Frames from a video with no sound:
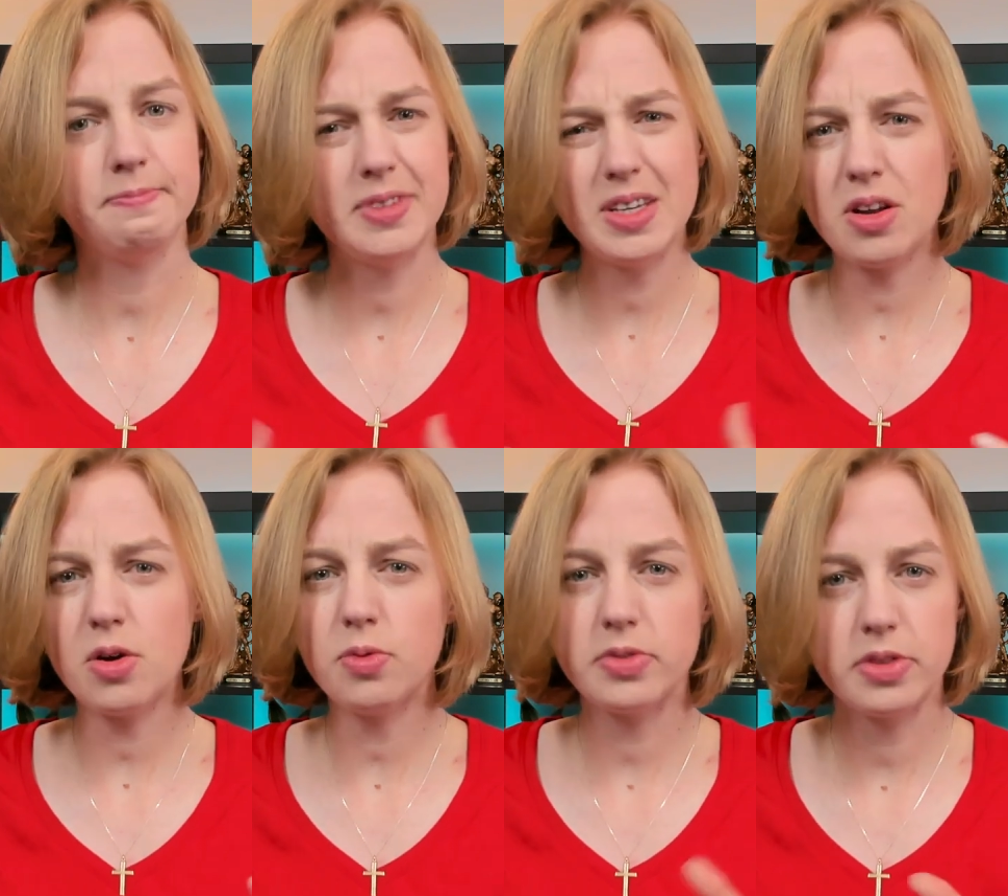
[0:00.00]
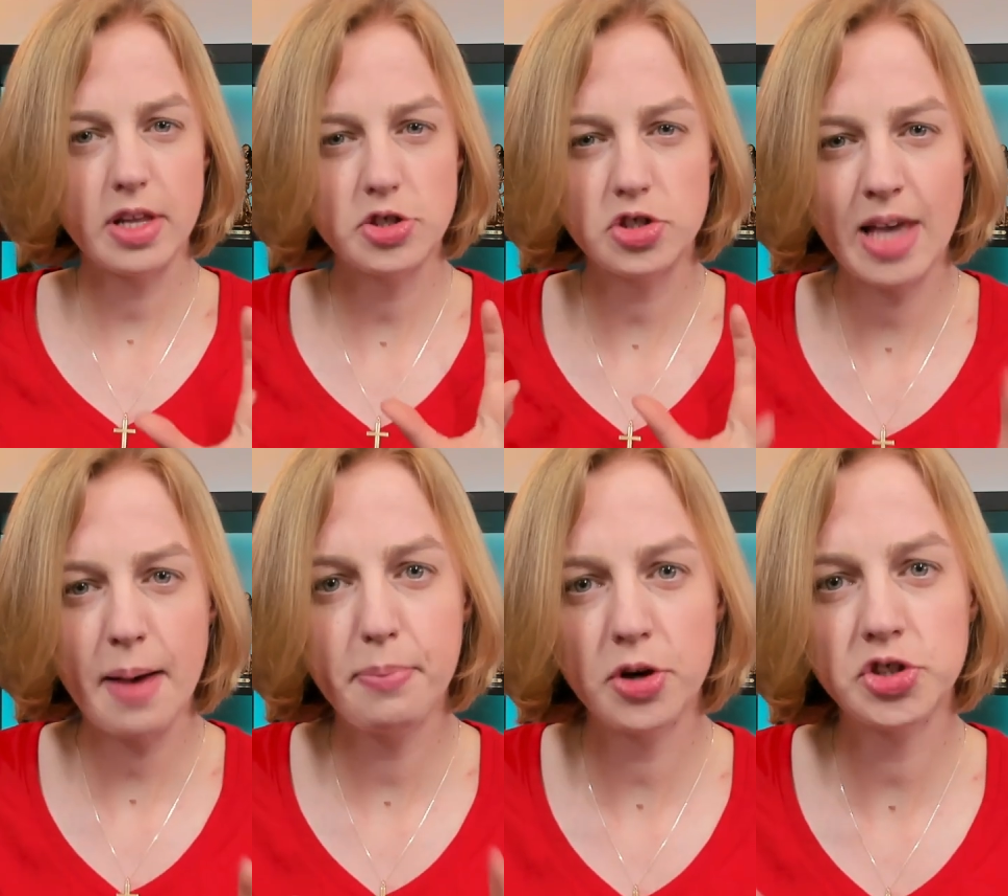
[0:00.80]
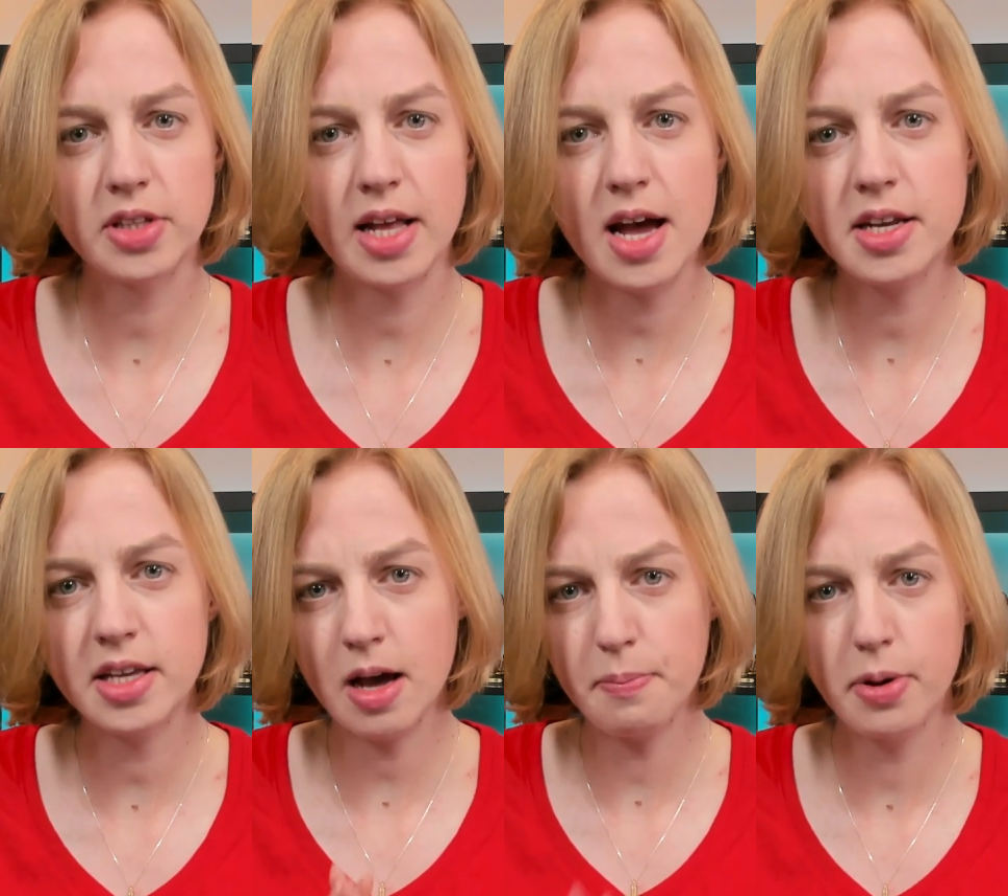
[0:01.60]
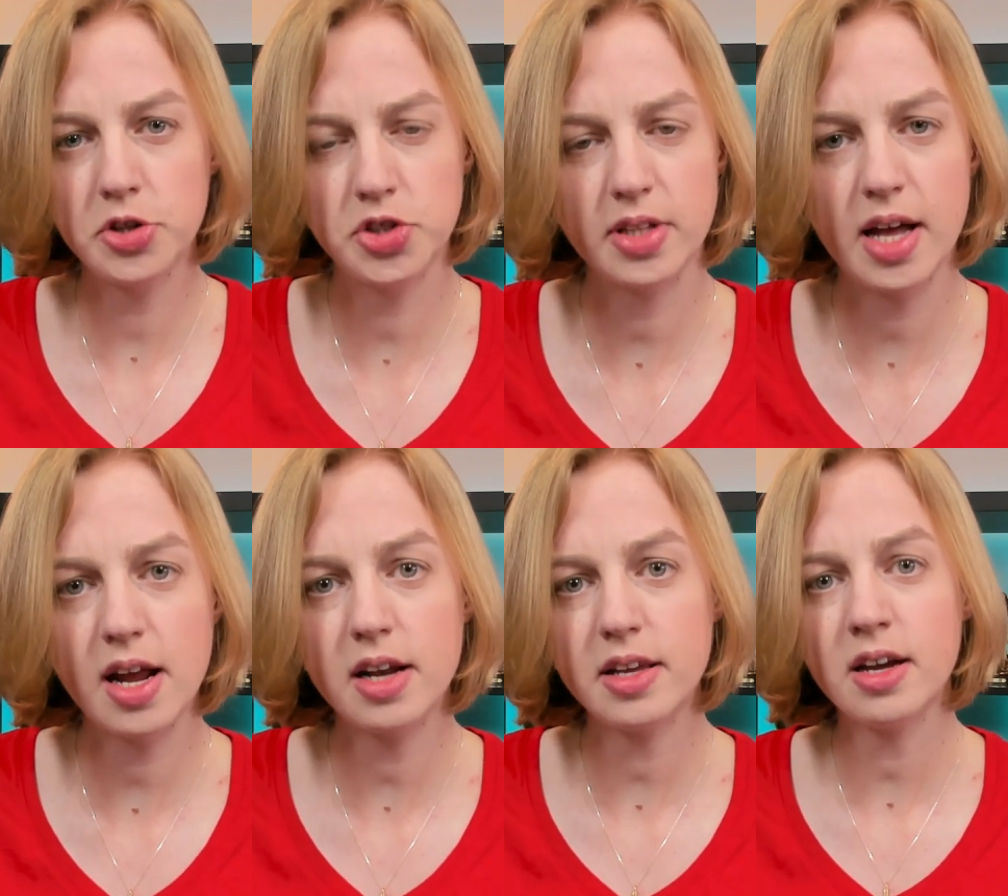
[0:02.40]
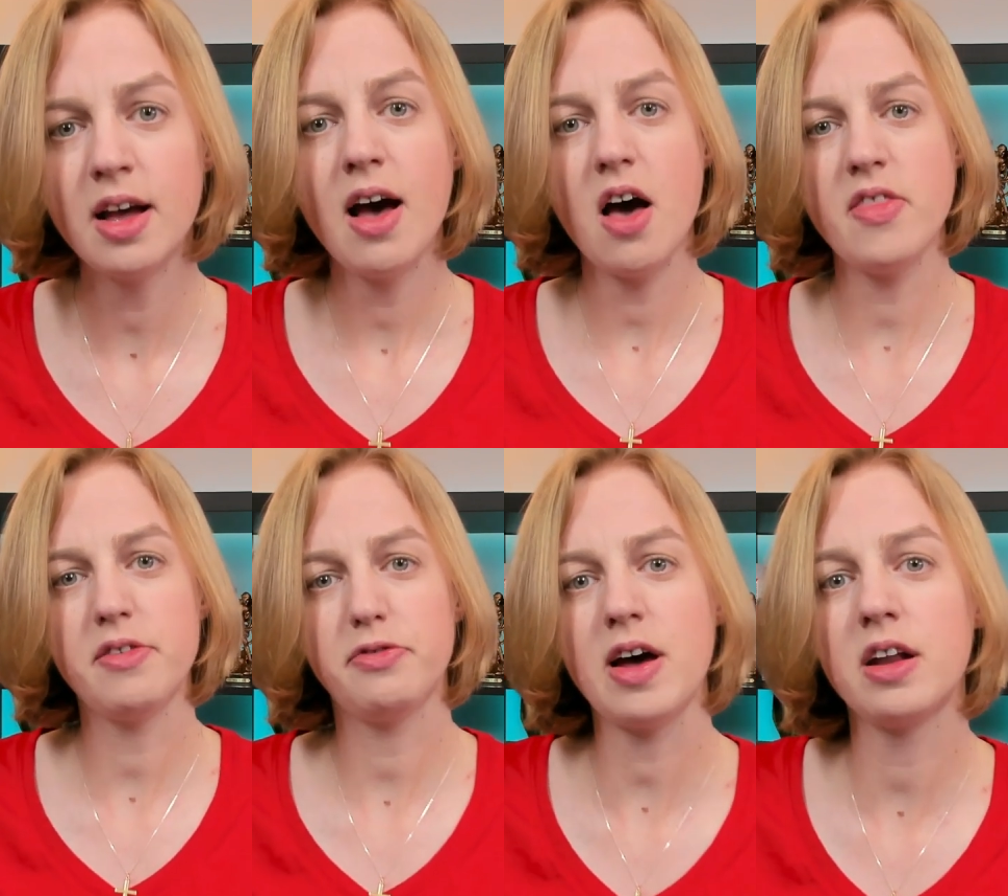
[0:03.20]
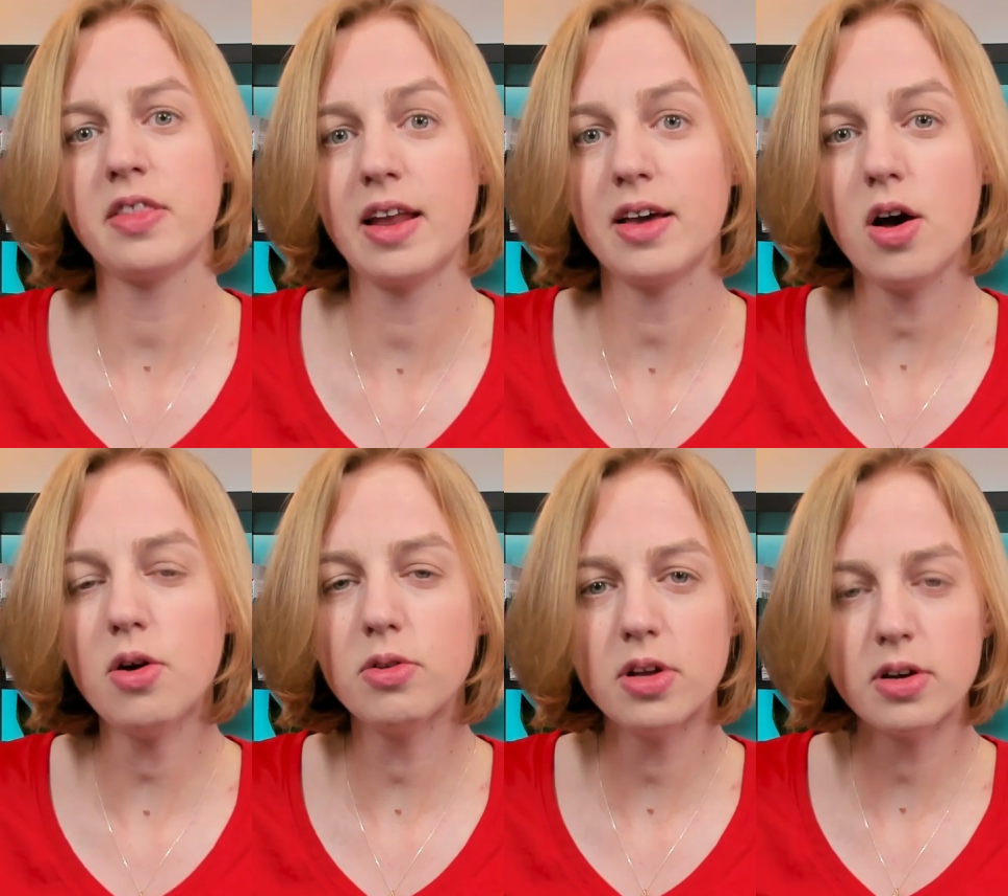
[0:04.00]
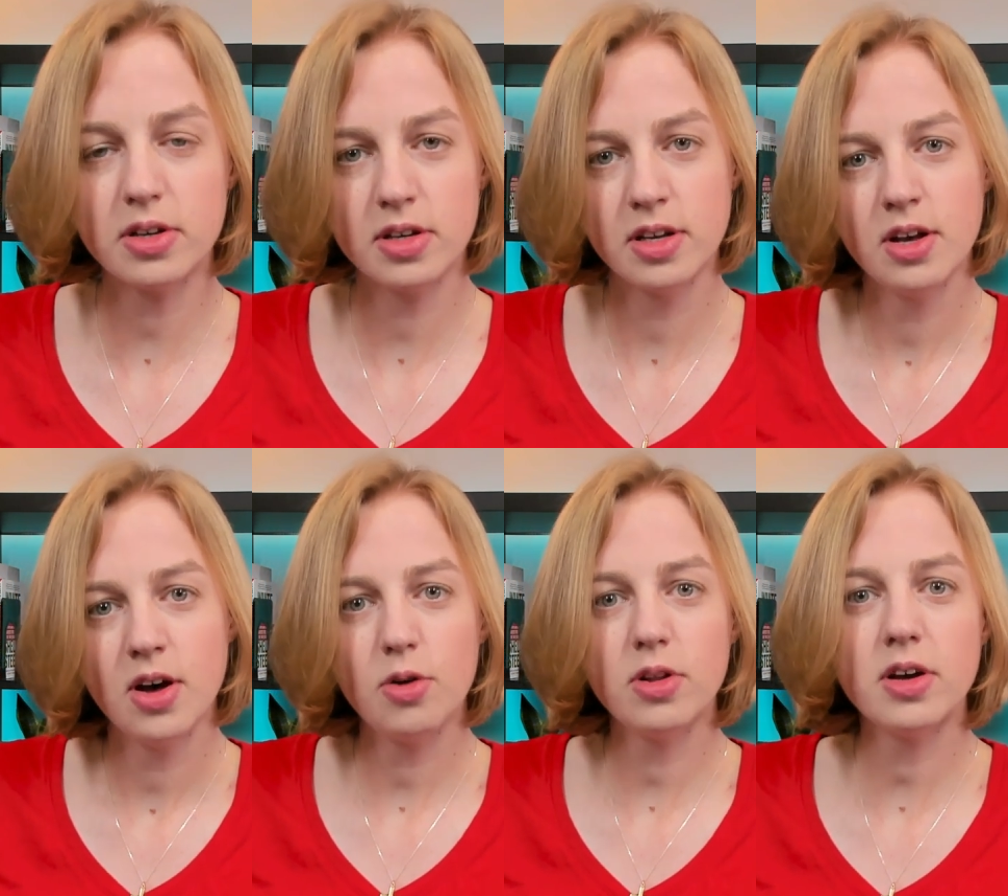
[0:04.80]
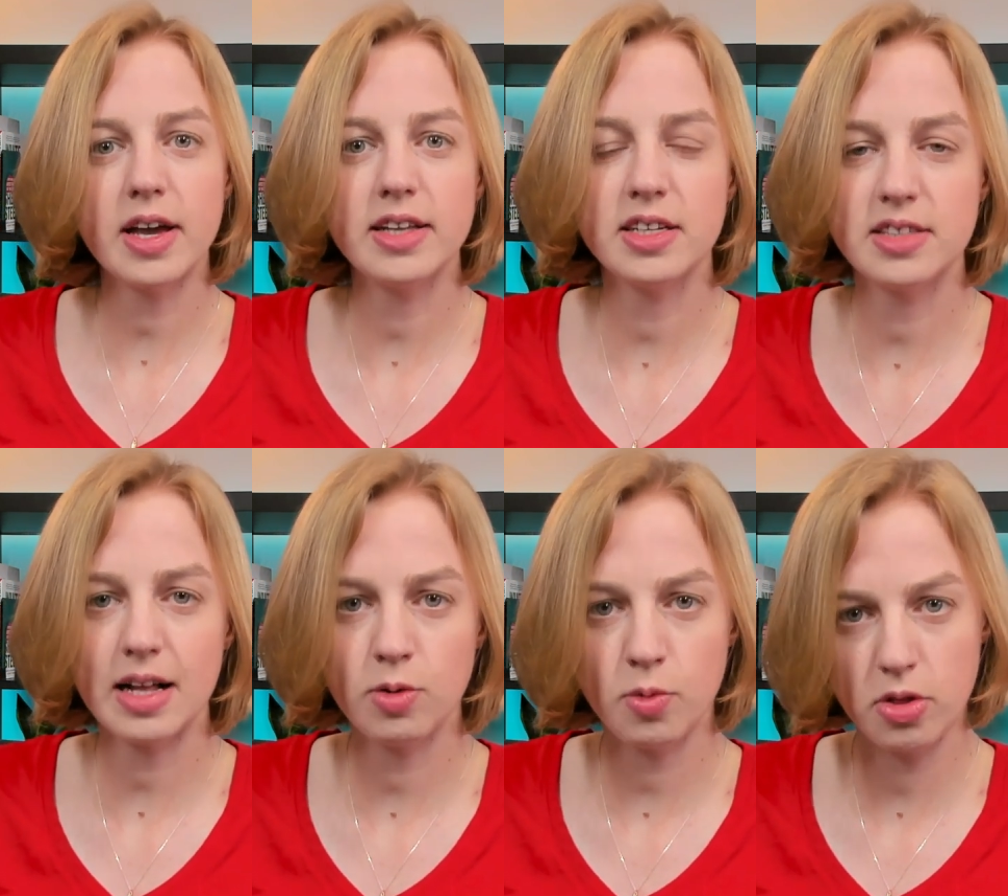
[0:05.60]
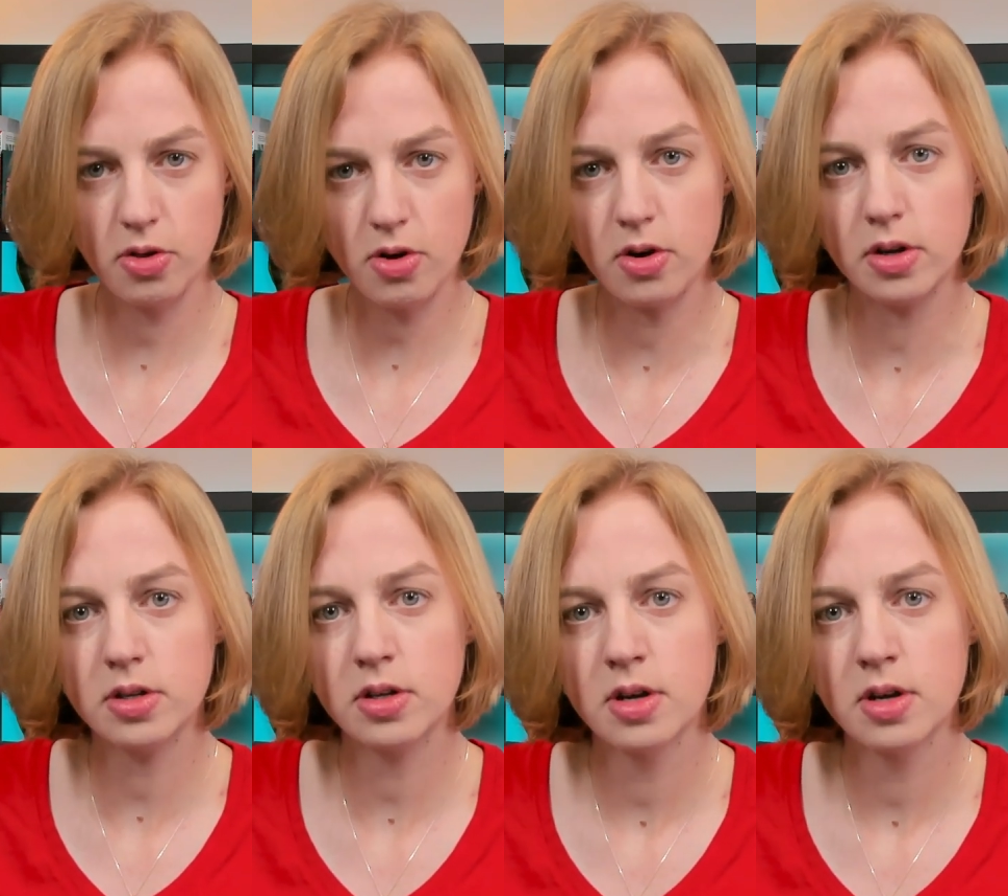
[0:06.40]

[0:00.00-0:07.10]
you know, they just kept pushing that idea and pushing that idea, and then finally they're like, oh look, oh look, it's exactly what we thought.